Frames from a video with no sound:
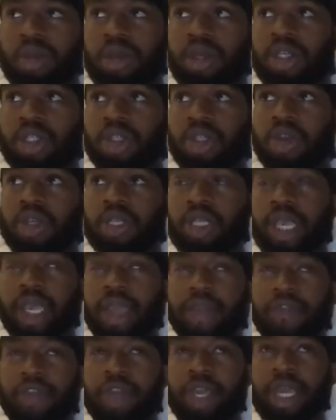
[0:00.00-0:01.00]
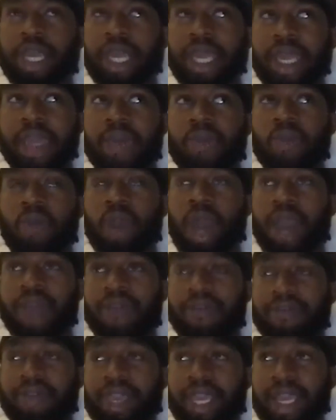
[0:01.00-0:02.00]
So if you can hear what I
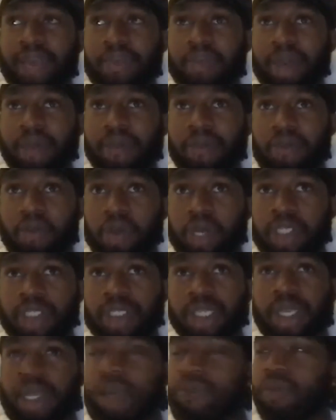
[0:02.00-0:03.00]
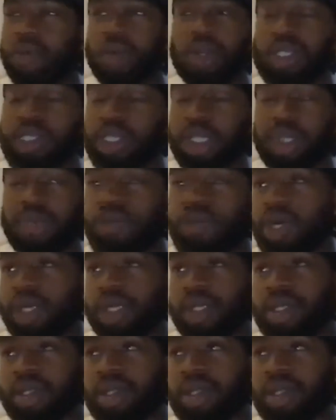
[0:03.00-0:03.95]
feel in my voice, then I've honestly won.